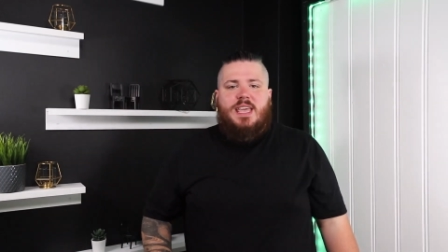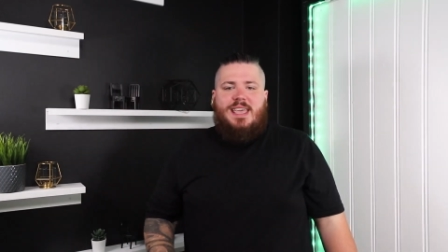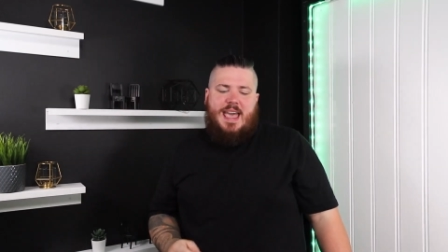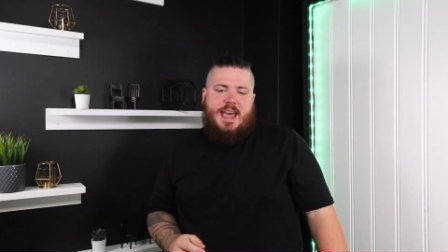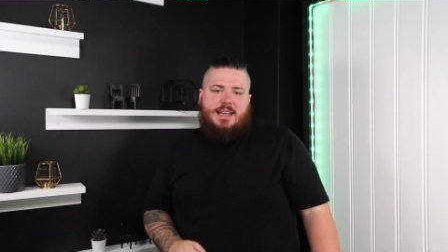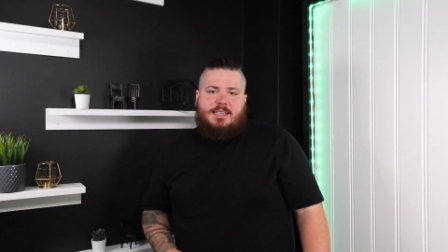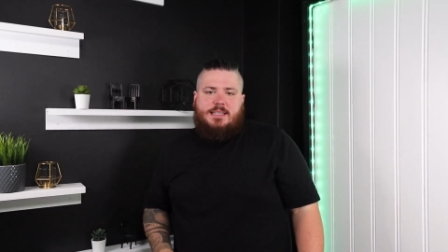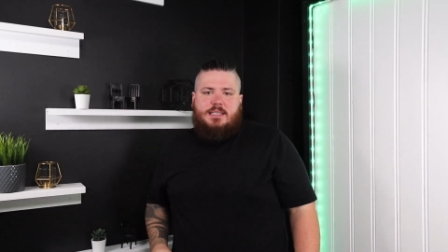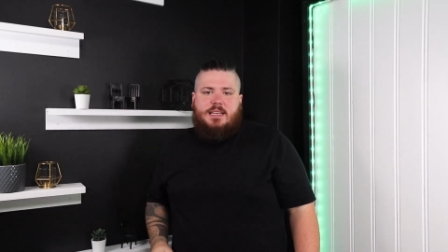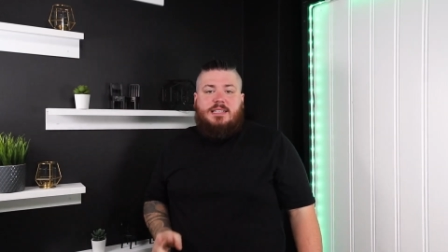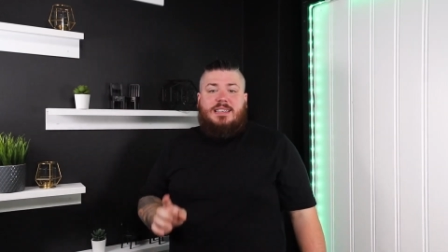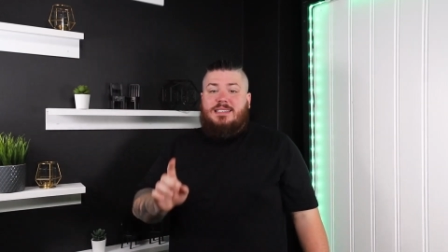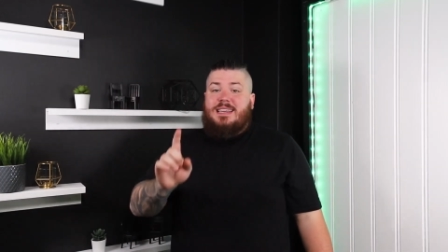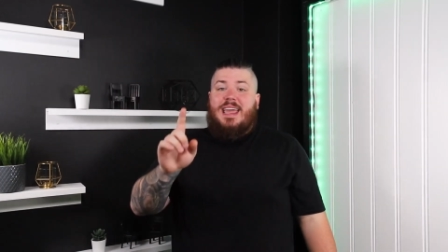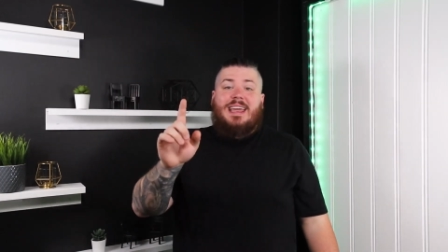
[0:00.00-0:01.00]
Yes. Does
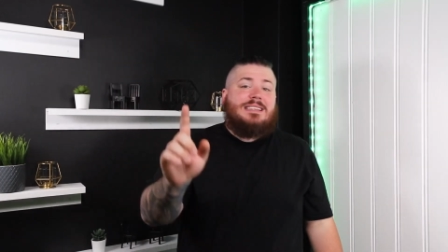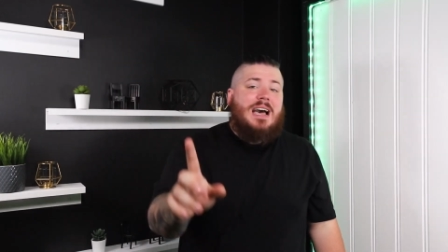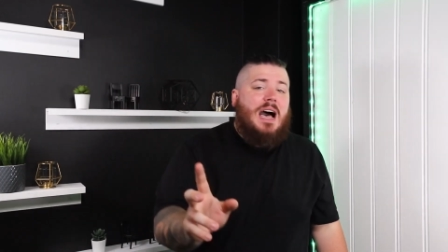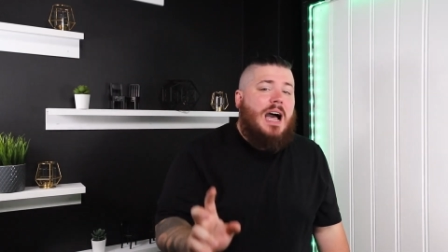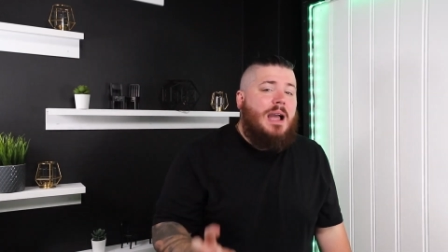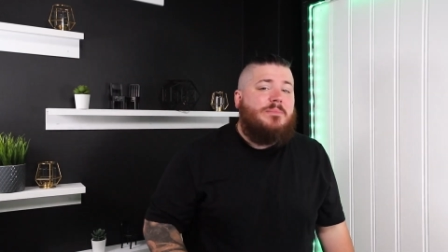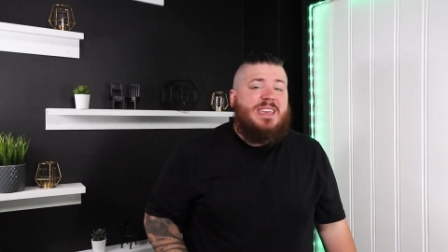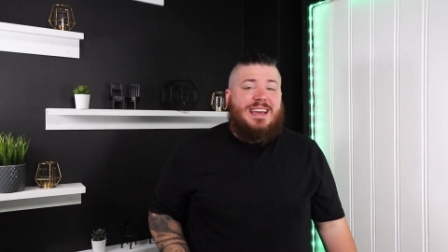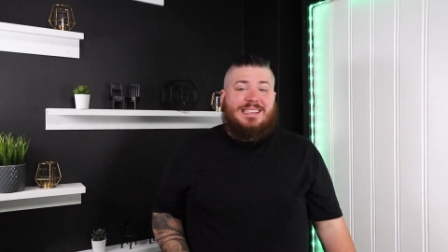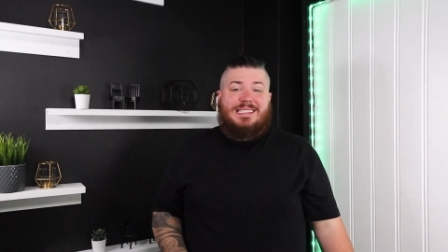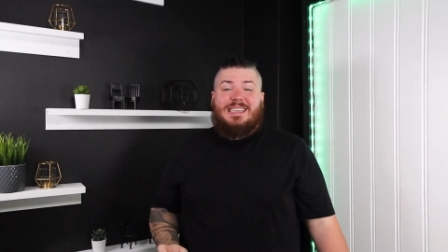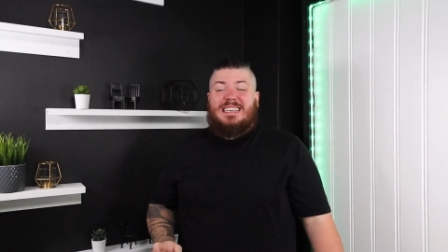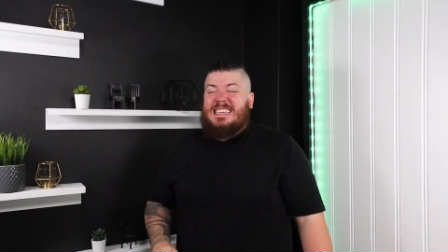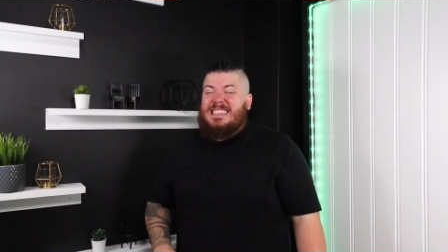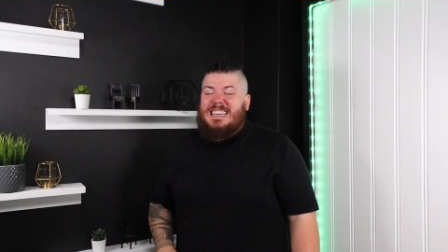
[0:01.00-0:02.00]
it take time? Yes.
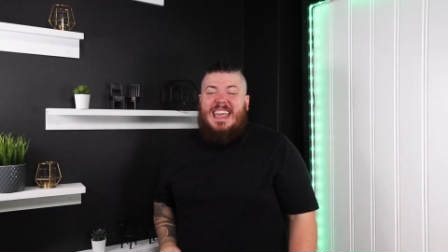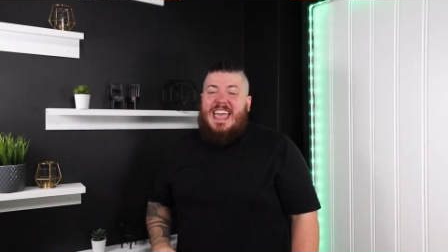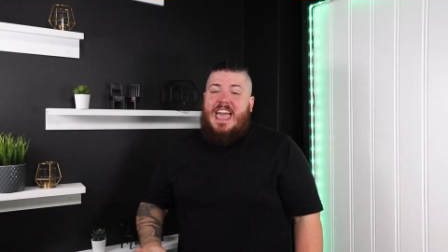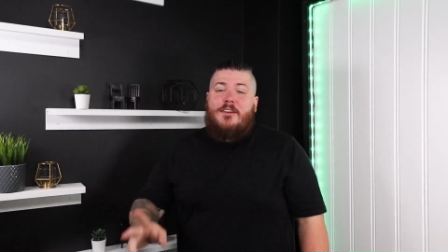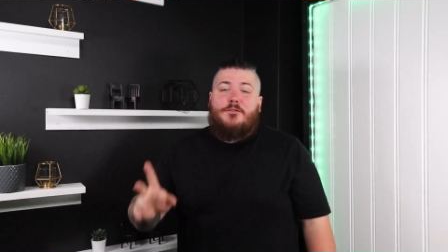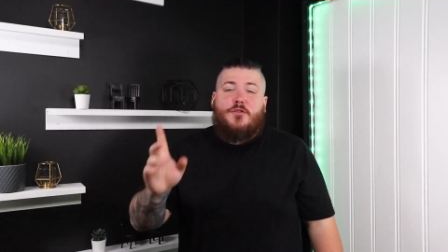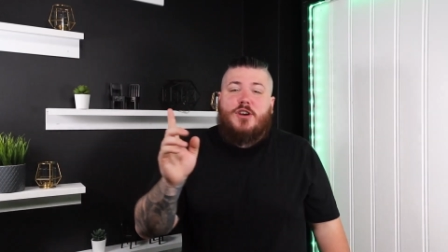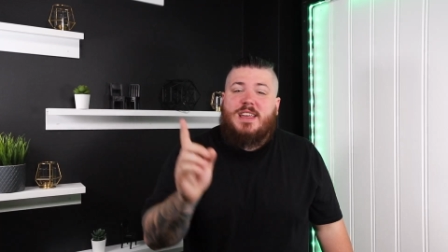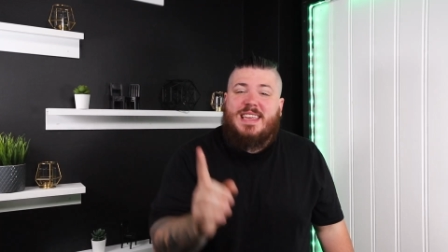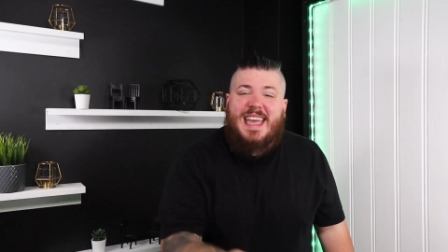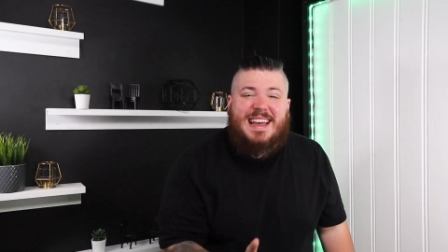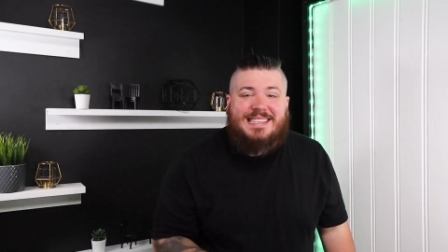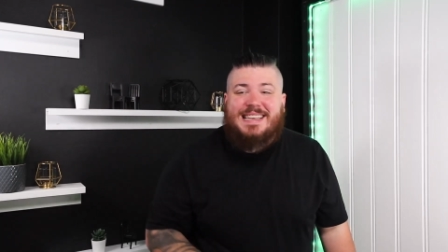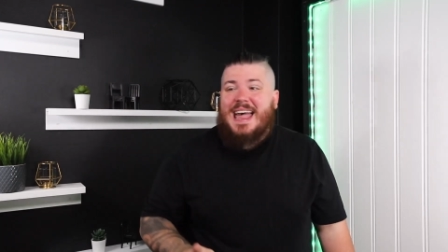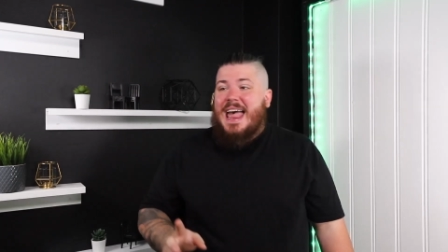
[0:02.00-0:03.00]
Does it take effort?
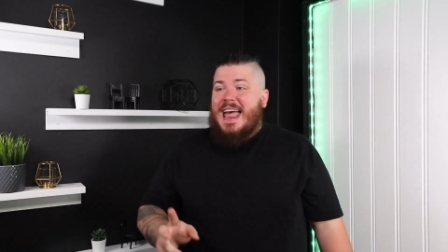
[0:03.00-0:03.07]
Yes.